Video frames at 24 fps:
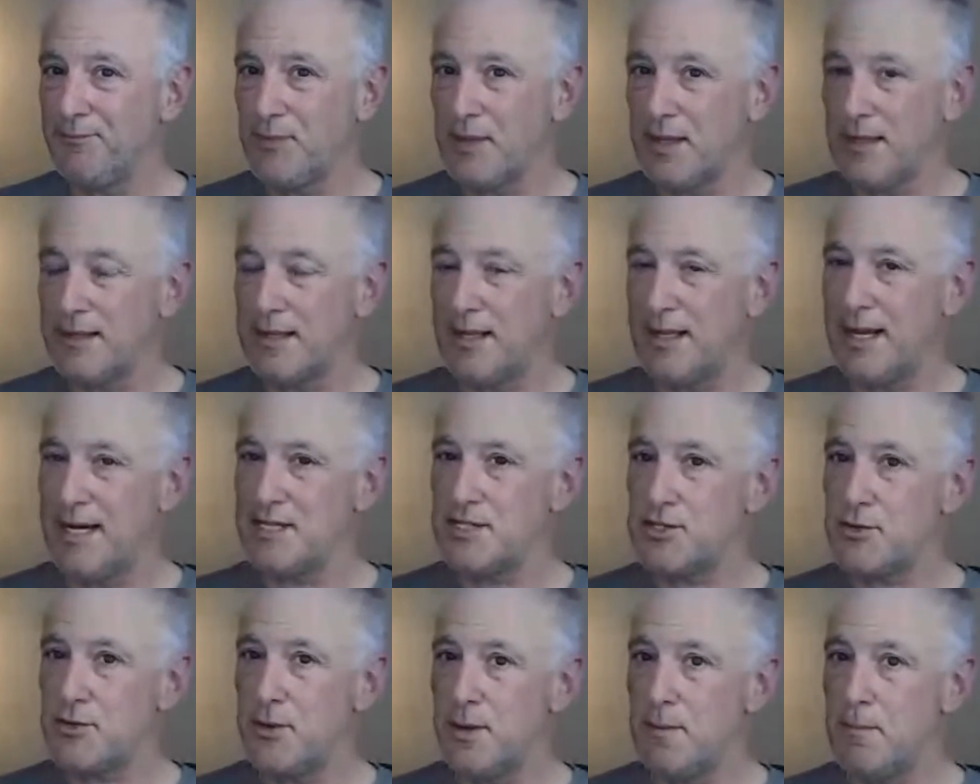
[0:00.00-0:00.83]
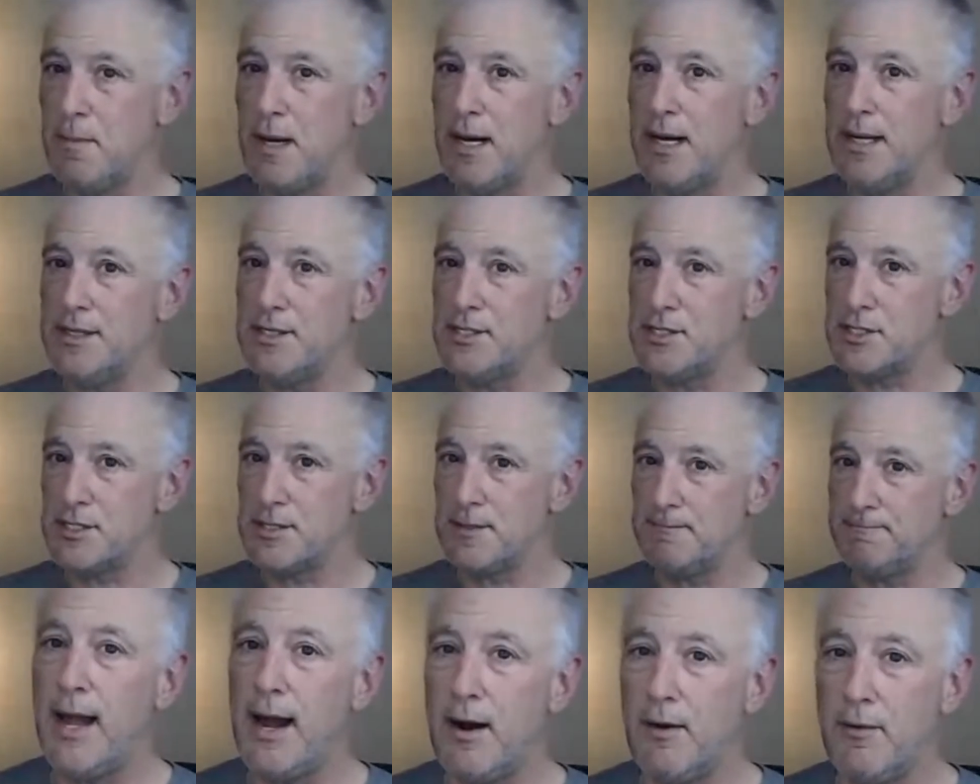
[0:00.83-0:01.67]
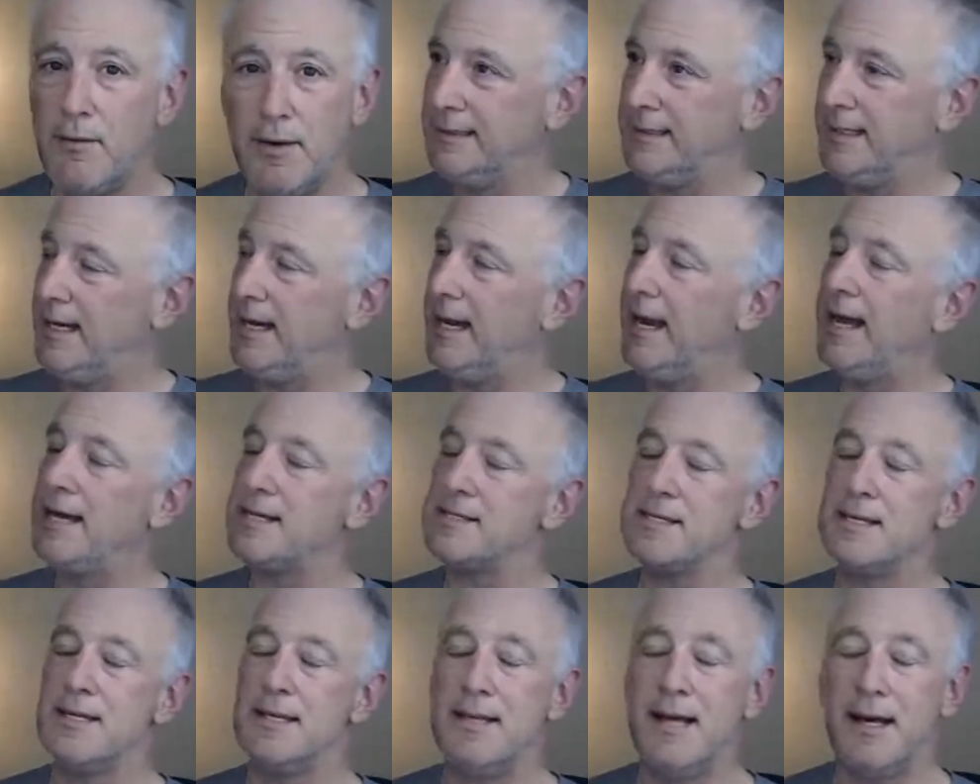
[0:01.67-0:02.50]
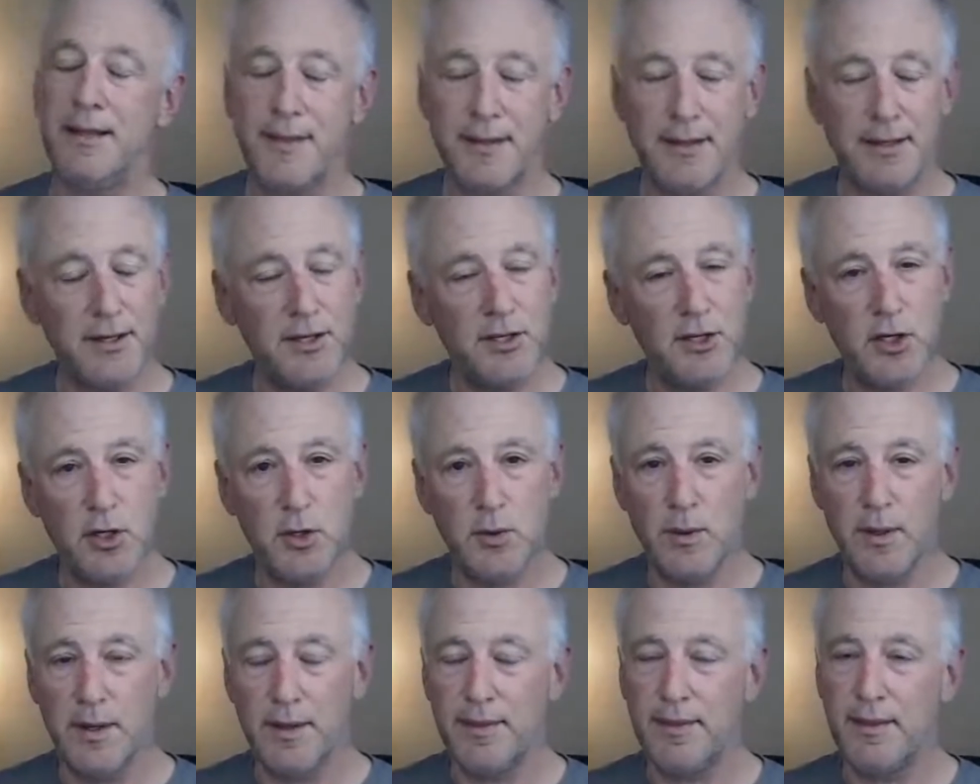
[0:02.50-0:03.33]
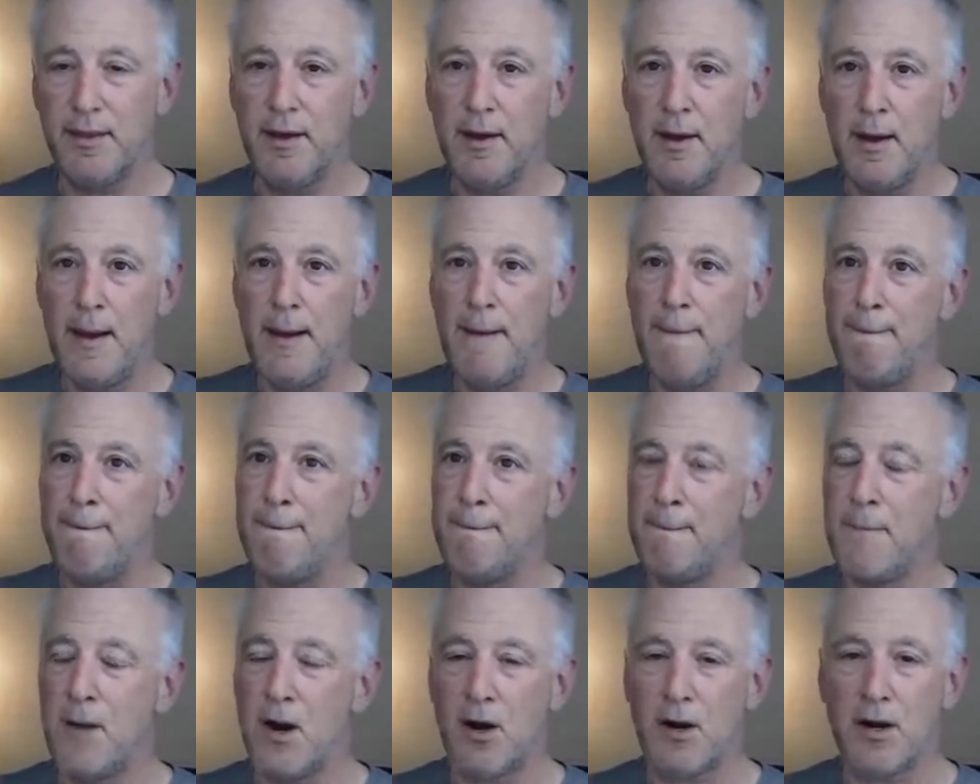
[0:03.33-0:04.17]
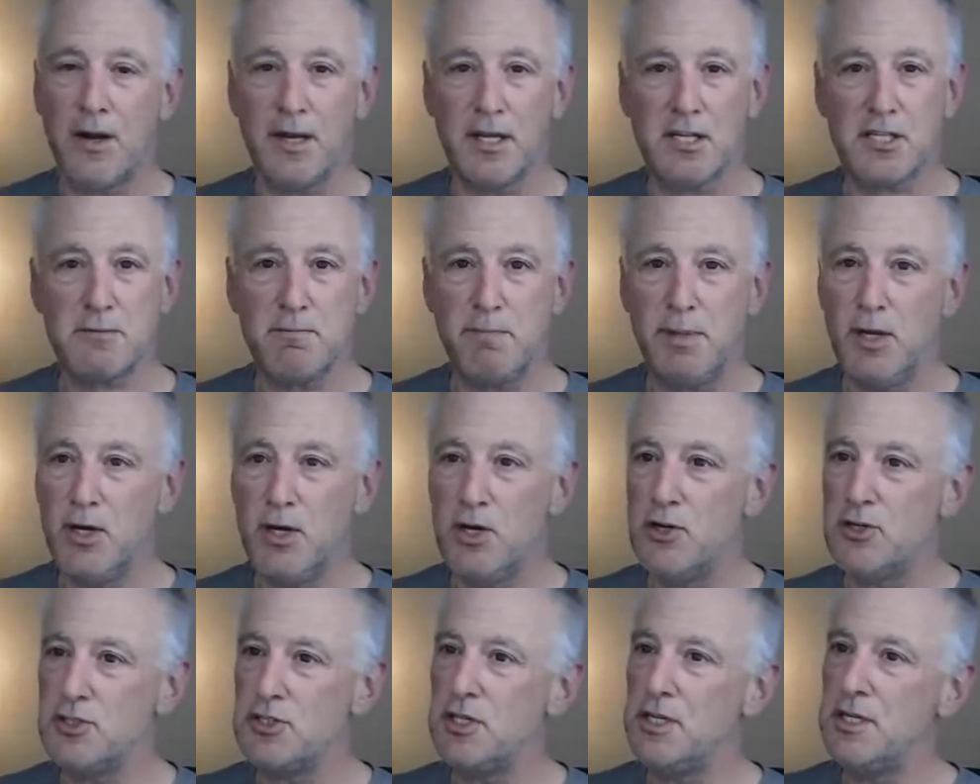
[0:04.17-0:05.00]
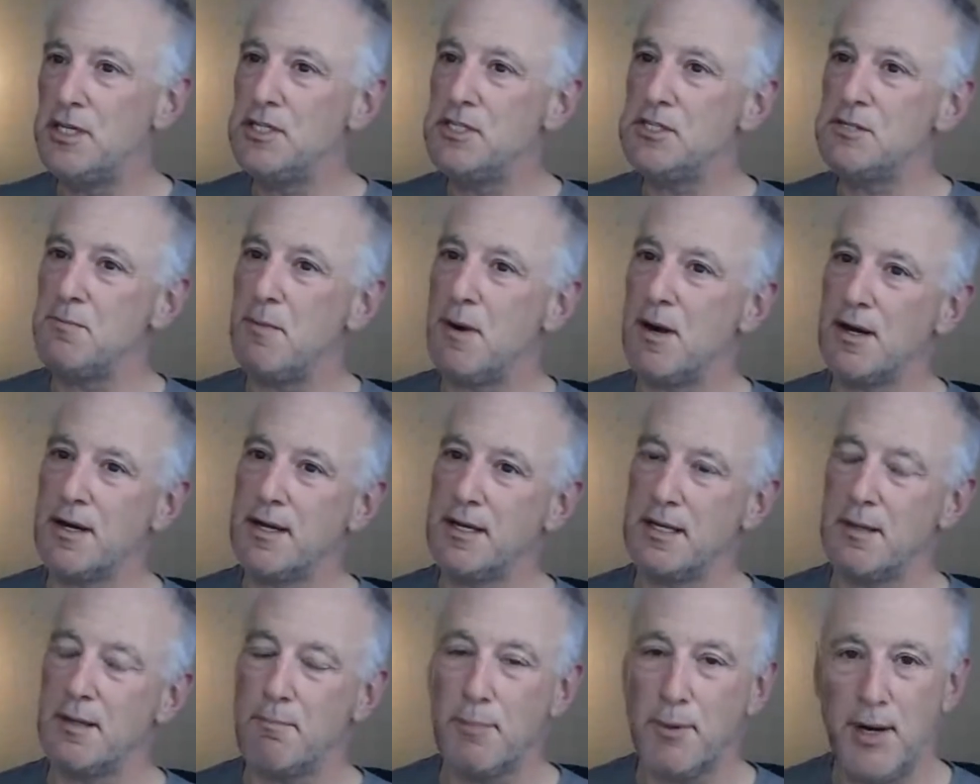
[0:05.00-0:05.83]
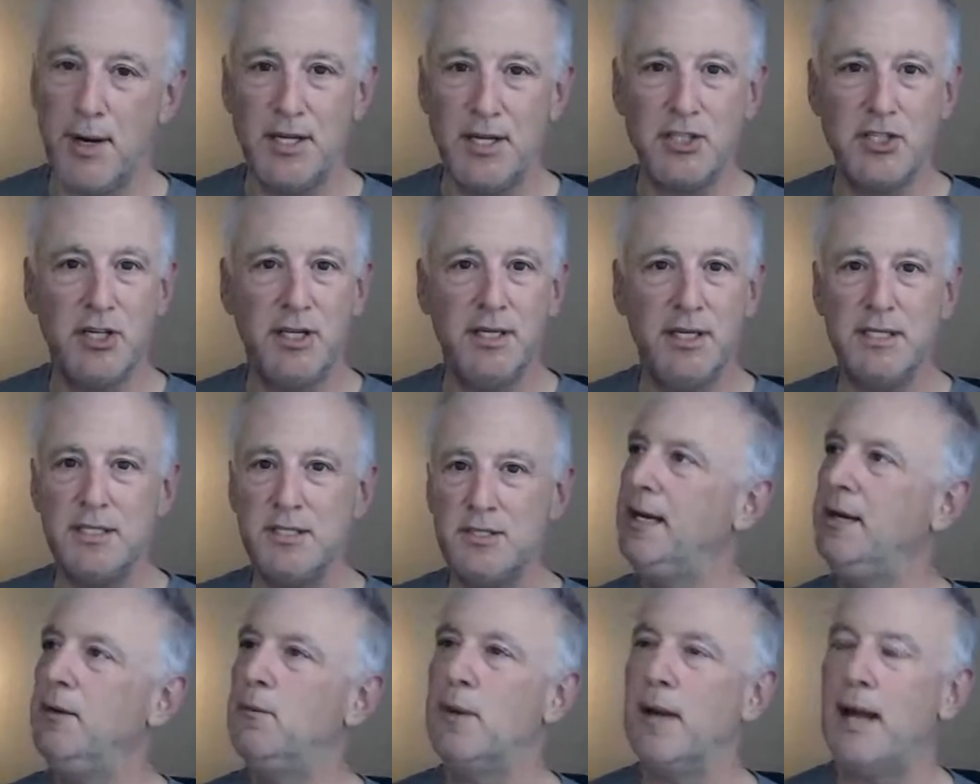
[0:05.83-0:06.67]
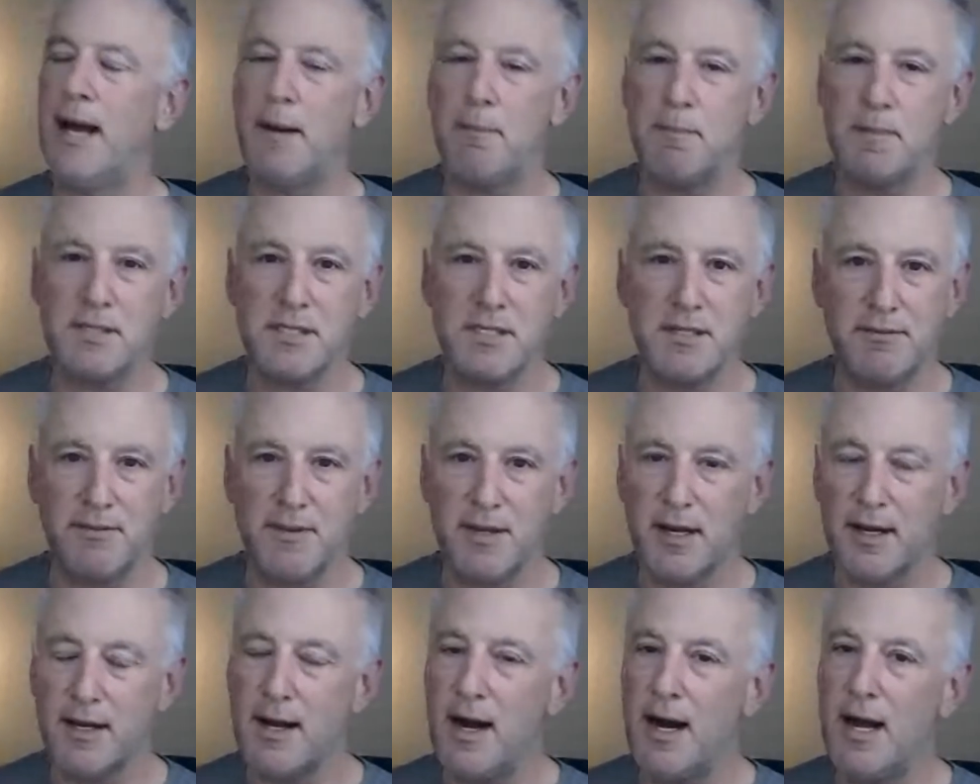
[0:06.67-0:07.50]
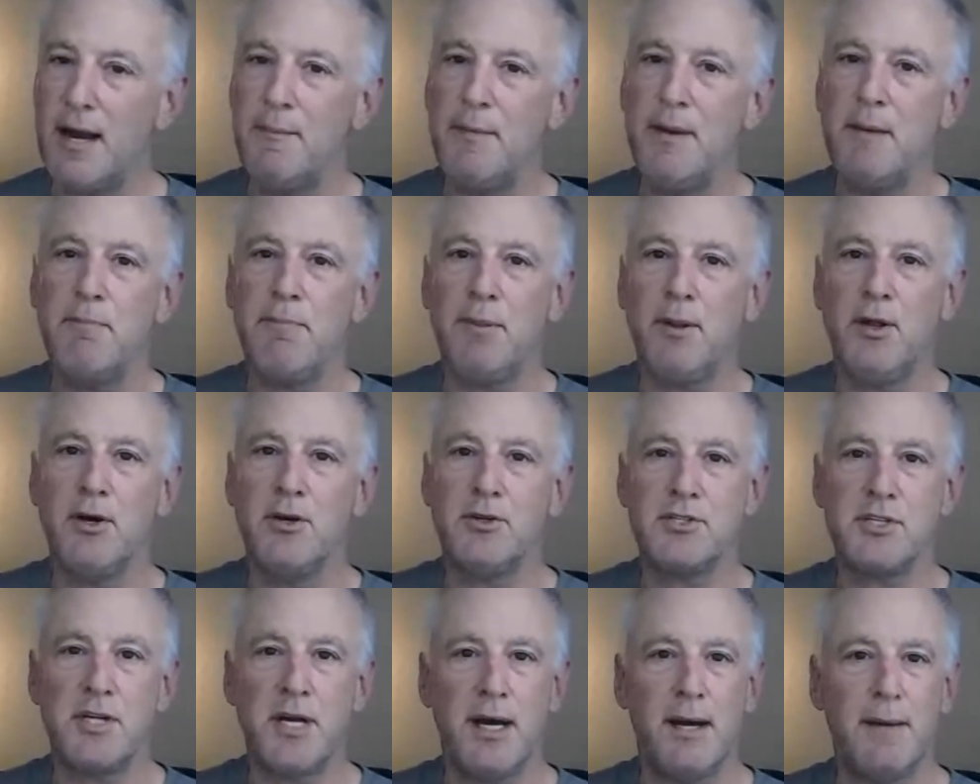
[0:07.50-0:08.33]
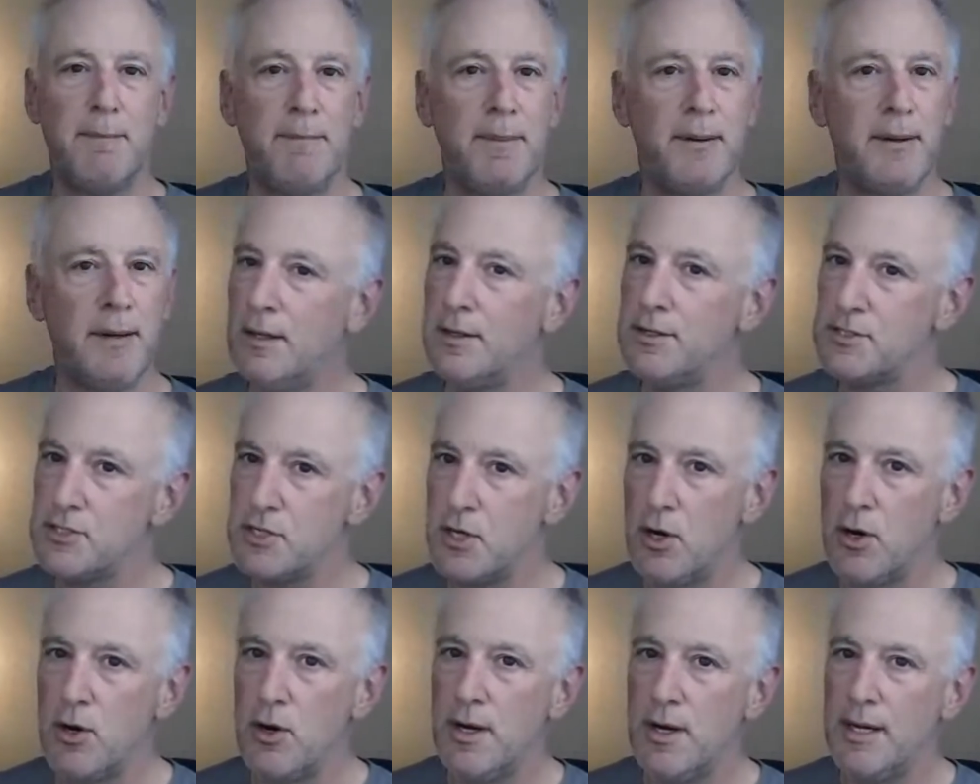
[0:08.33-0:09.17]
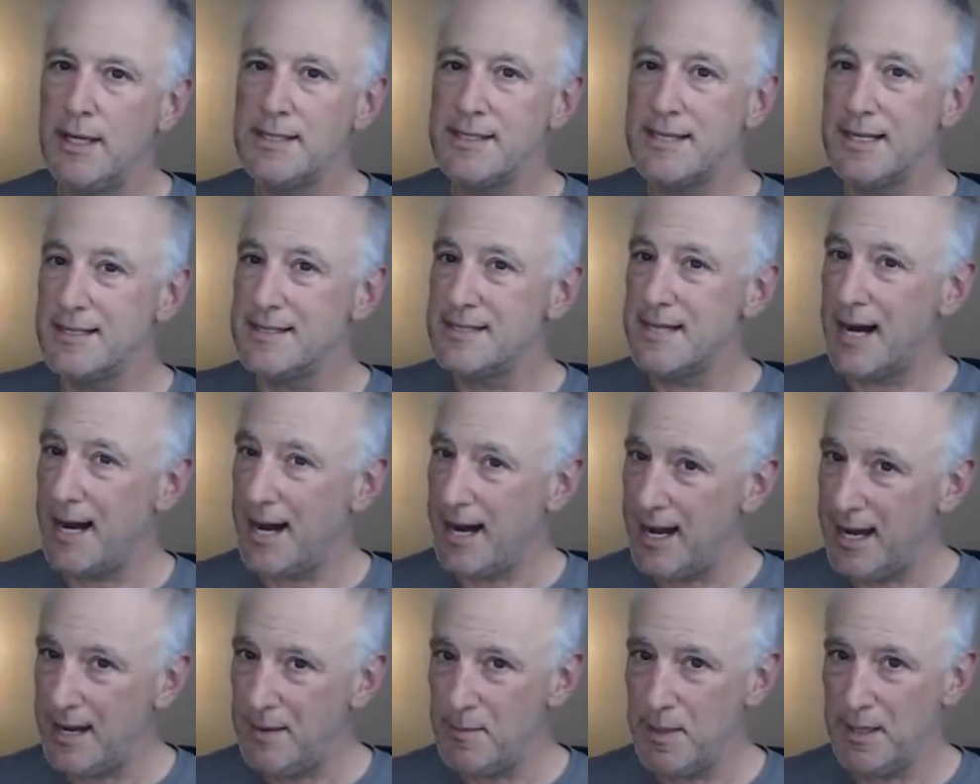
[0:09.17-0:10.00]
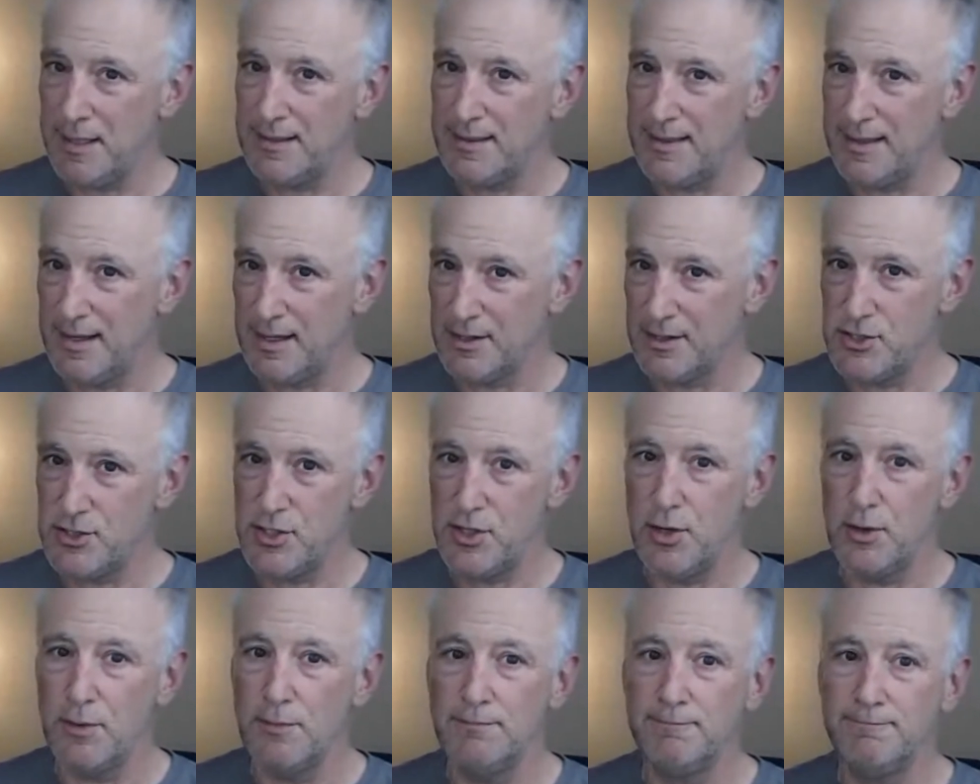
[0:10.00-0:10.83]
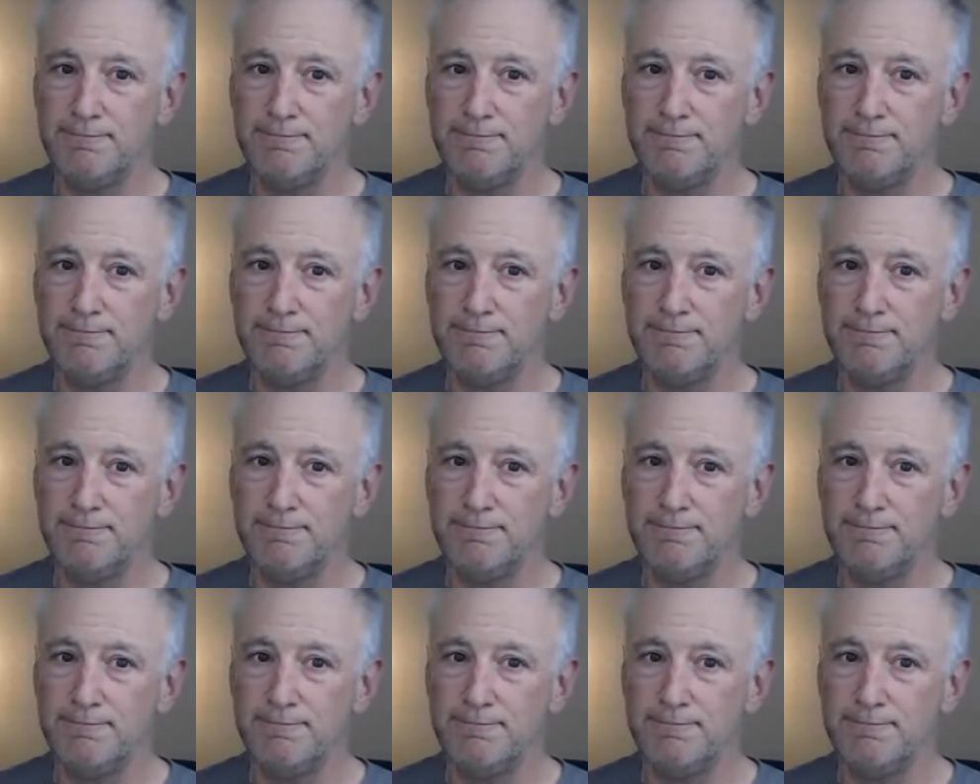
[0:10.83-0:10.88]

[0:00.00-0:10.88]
the last 3 months. That has nothing to do with market explosions, market depressions, what happens if the economy blows up. So it's a timing thing too.